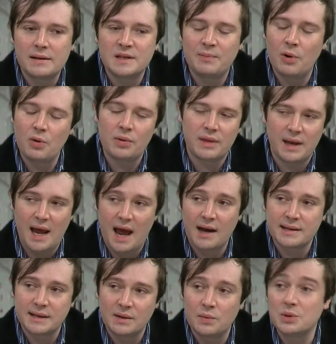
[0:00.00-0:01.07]
spoke with an
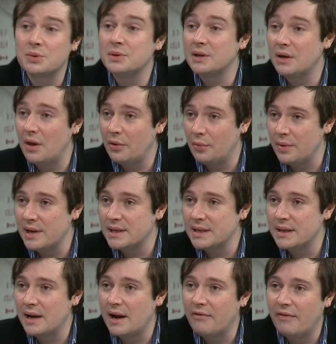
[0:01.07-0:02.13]
accent, which was another
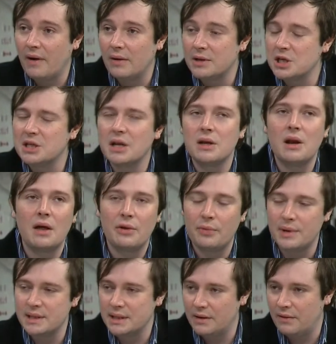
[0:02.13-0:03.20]
reason that I felt, just another
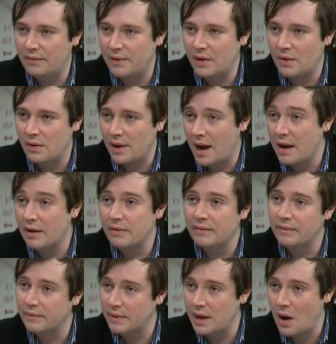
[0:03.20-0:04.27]
reason to feel kind
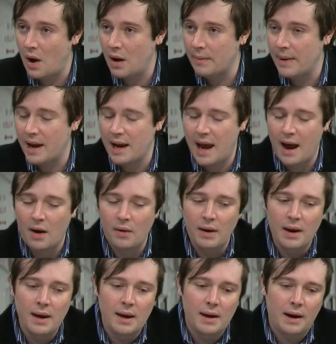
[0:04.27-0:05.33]
of the odd man out.
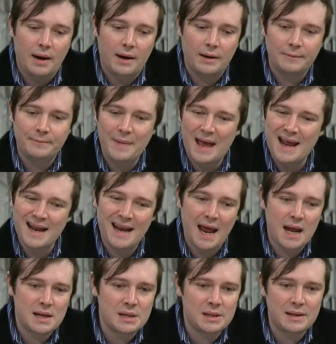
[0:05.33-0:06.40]

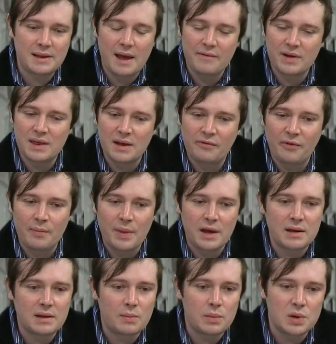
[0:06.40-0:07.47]
And everything from
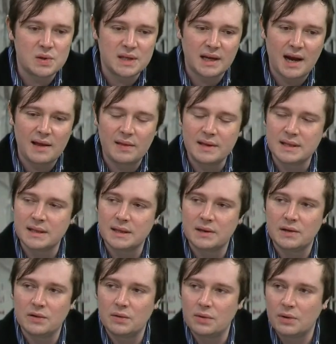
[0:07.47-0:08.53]
like the music I listened
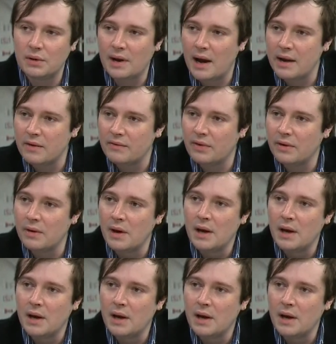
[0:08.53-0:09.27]
to kind of the